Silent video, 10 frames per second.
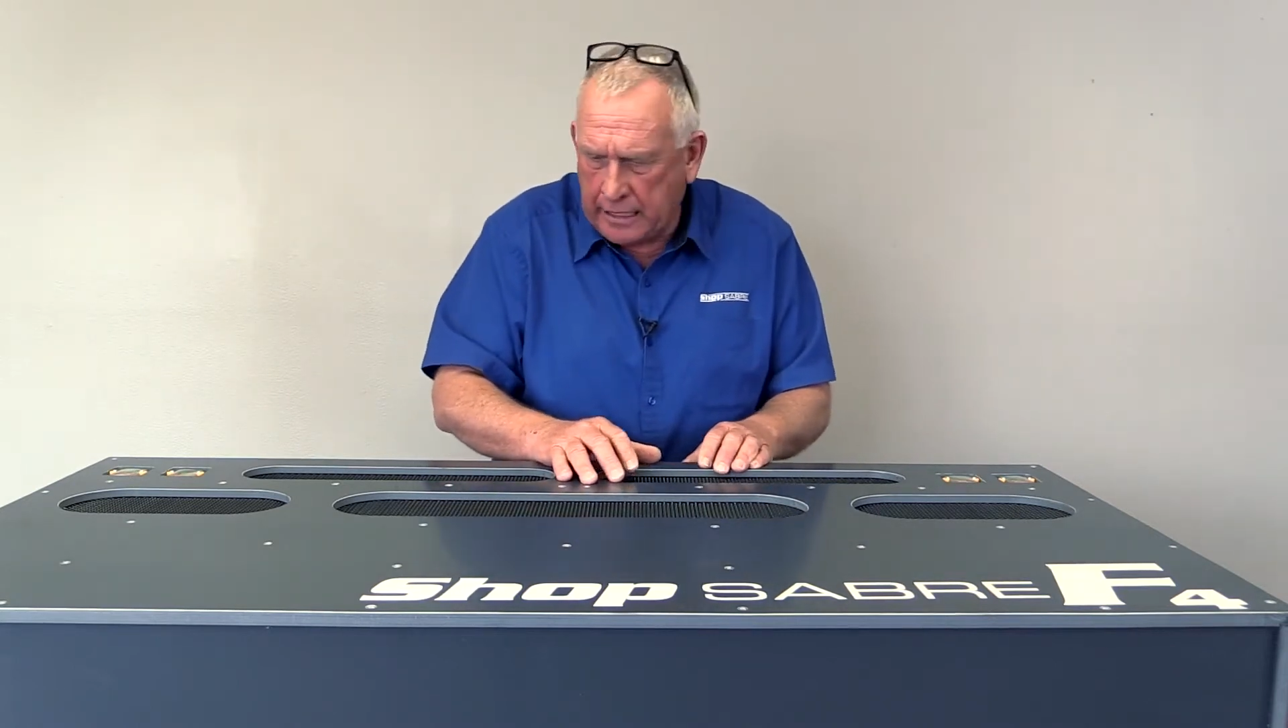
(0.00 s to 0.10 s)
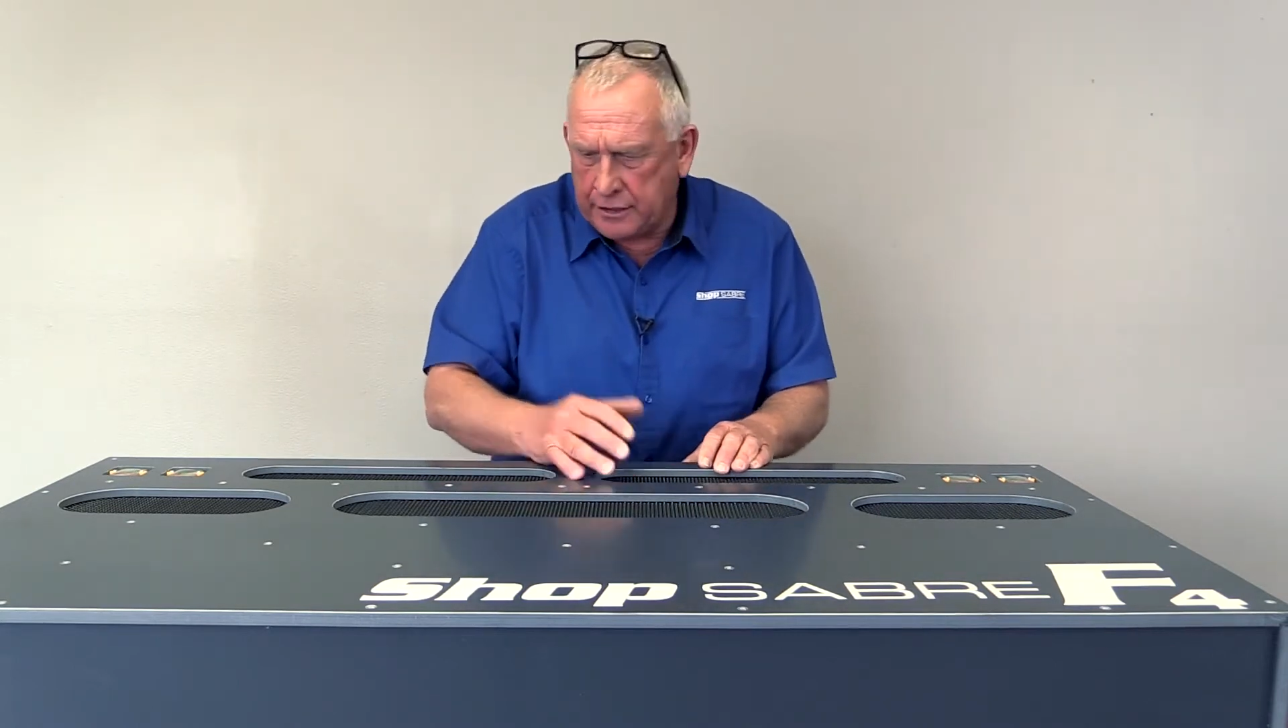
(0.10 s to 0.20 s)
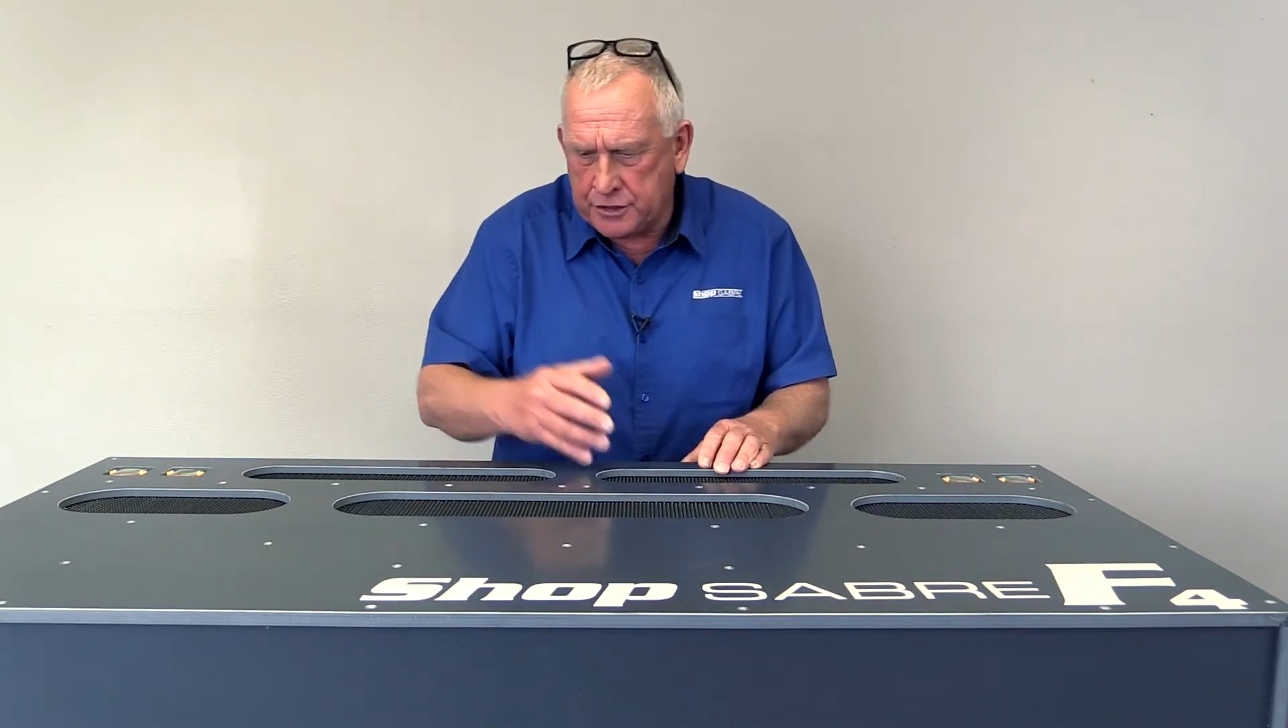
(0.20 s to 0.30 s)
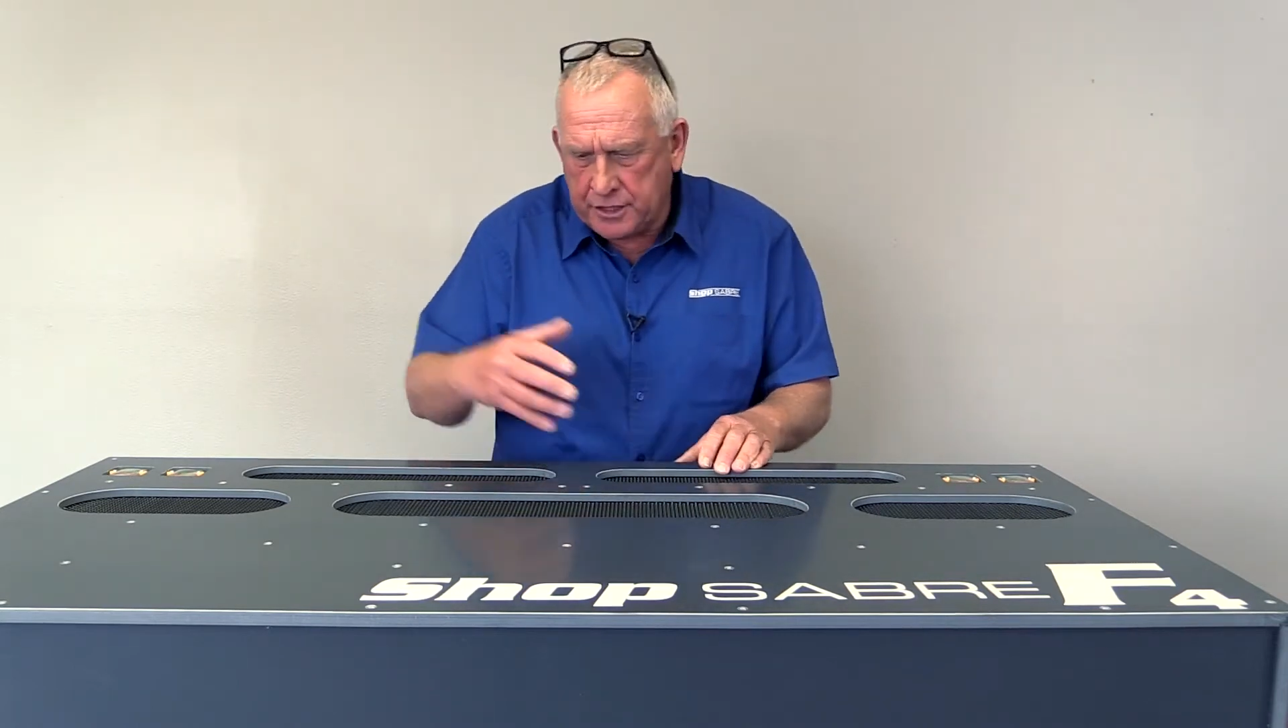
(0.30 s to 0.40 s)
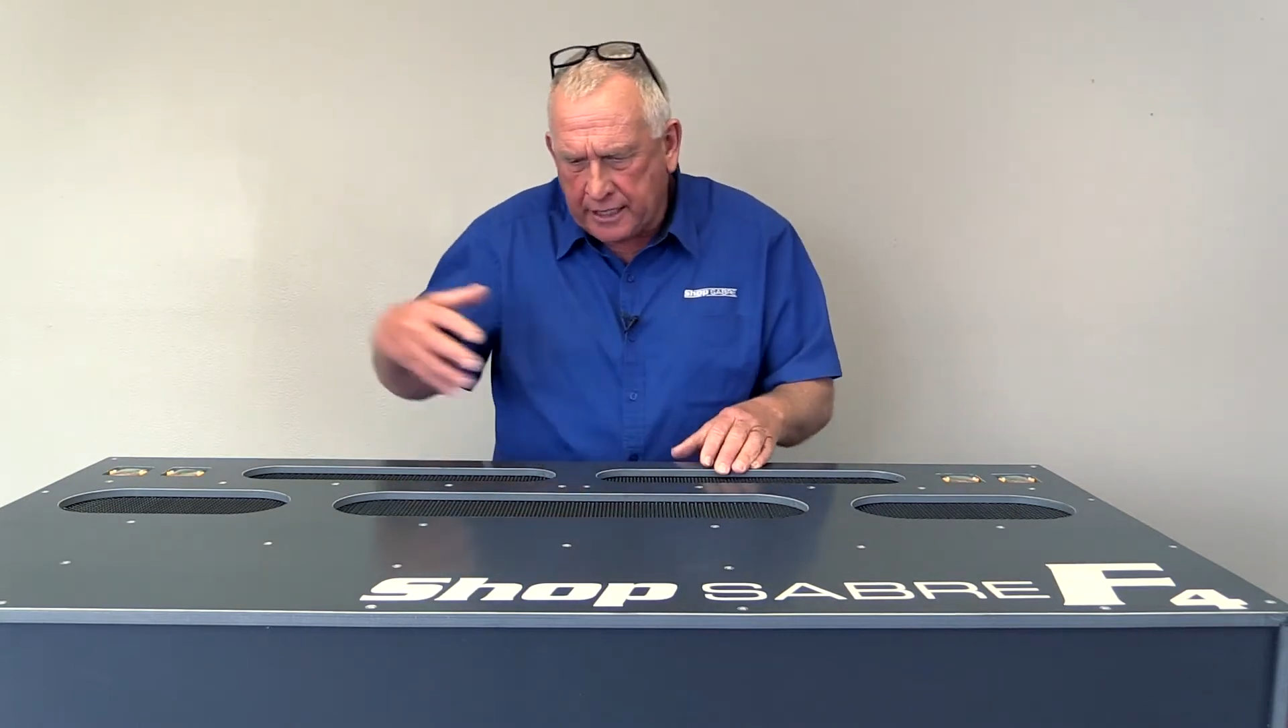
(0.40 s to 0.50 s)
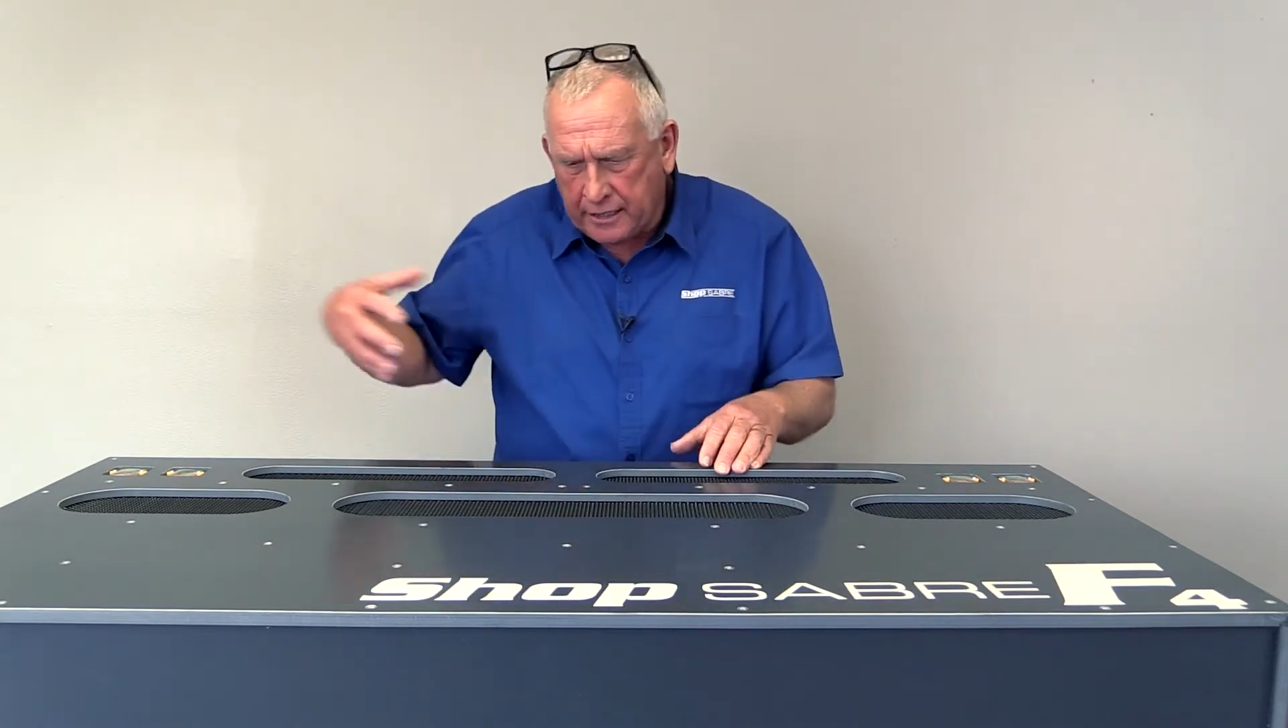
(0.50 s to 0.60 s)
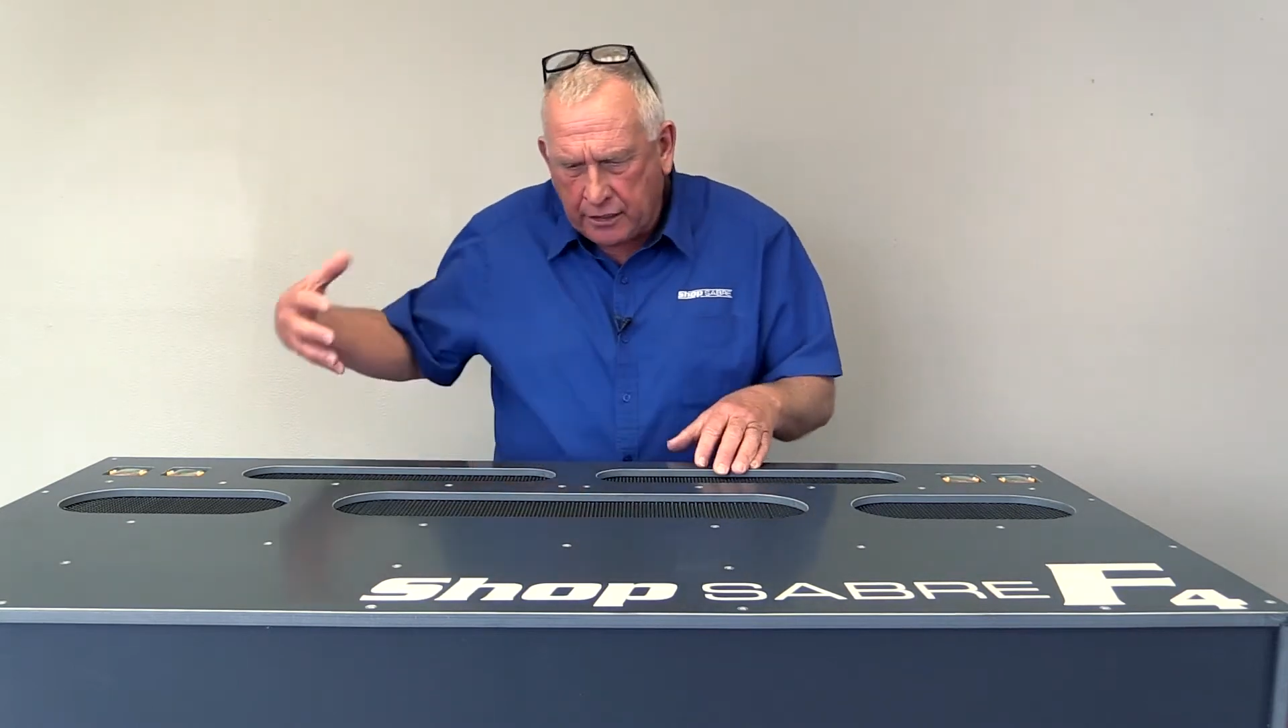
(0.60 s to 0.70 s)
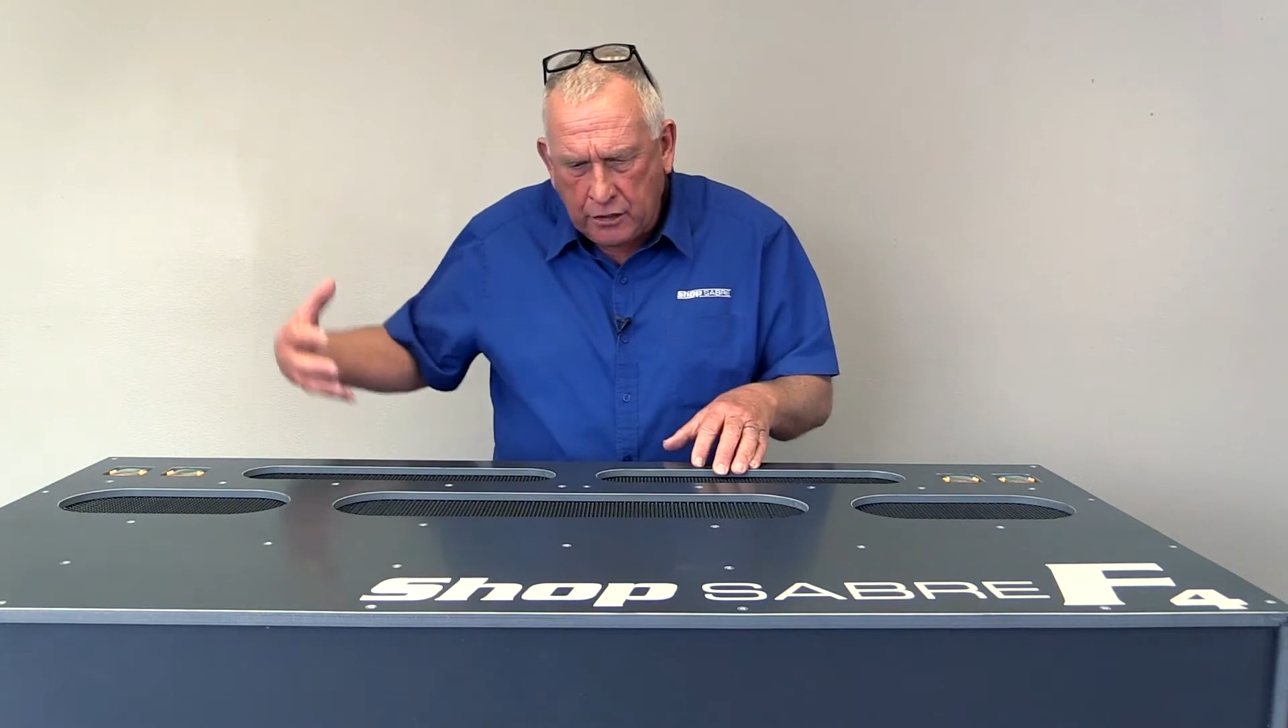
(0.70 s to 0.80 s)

injecting